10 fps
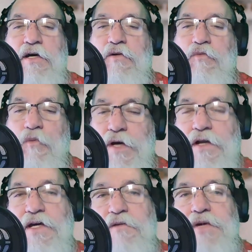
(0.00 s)

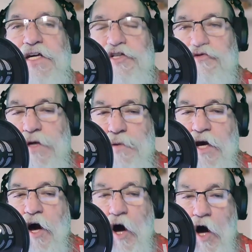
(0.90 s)
really can be extremely
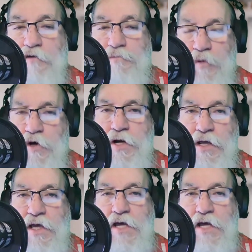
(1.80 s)
off-putting